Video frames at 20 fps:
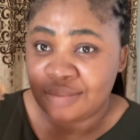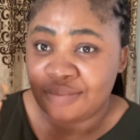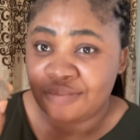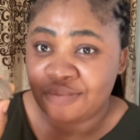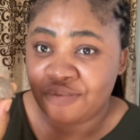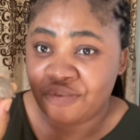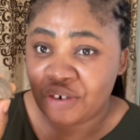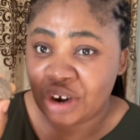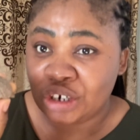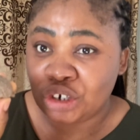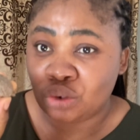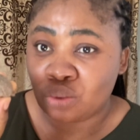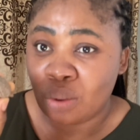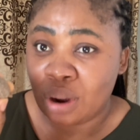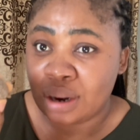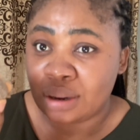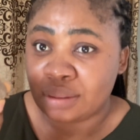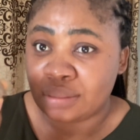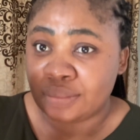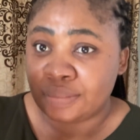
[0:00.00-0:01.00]
Fresh
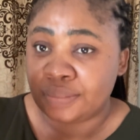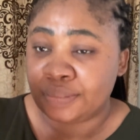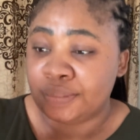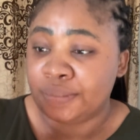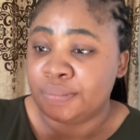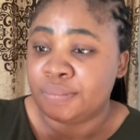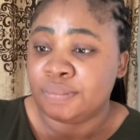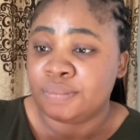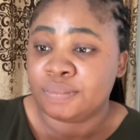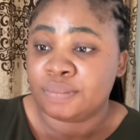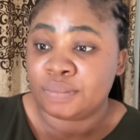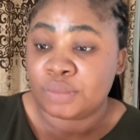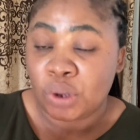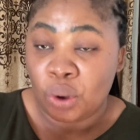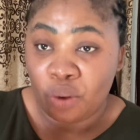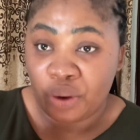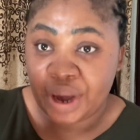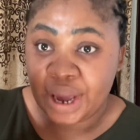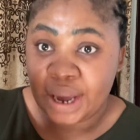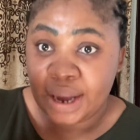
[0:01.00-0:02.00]
one.
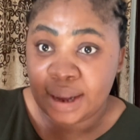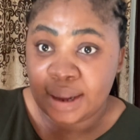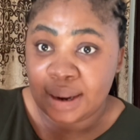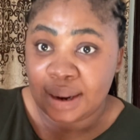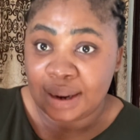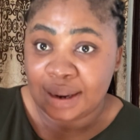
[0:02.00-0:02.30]
Okay?